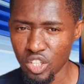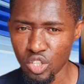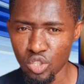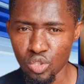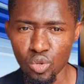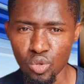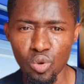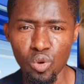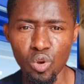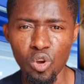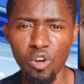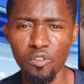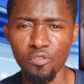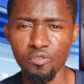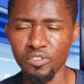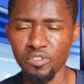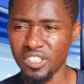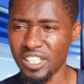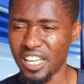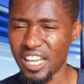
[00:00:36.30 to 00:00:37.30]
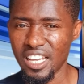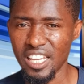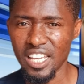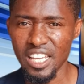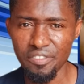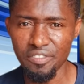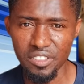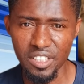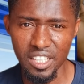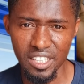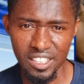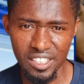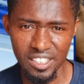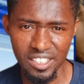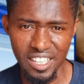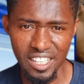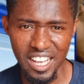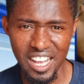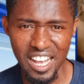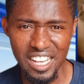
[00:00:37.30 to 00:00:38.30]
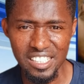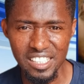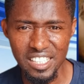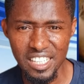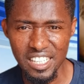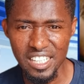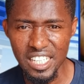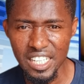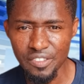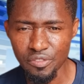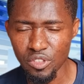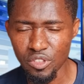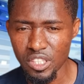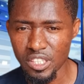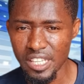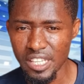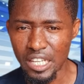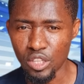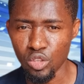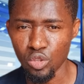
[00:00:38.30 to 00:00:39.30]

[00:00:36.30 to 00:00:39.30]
show off their evidence as they lift their